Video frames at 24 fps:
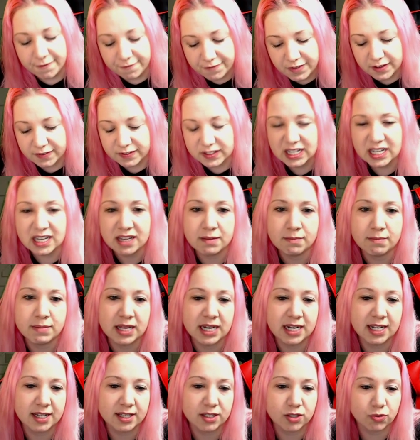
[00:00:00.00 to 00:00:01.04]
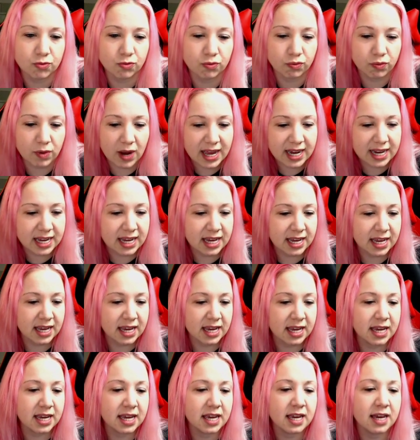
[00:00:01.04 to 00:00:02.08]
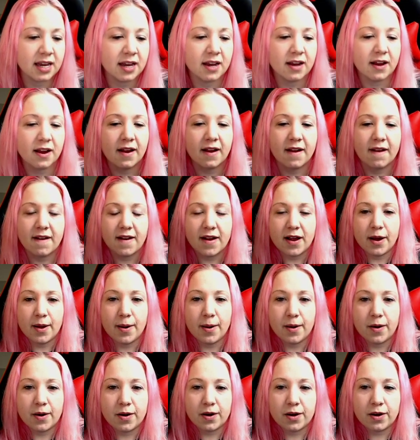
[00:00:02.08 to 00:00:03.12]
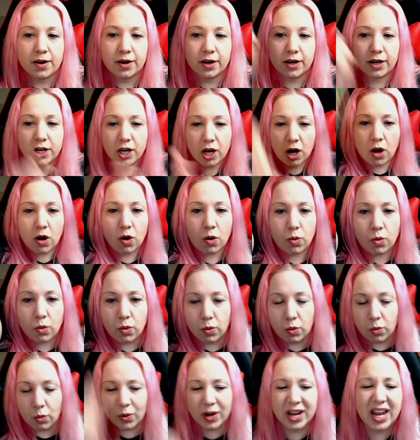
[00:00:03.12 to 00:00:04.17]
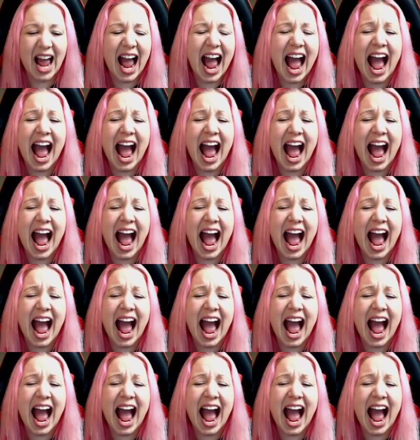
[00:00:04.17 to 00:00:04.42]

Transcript: 15 minutes. Ready? Go! We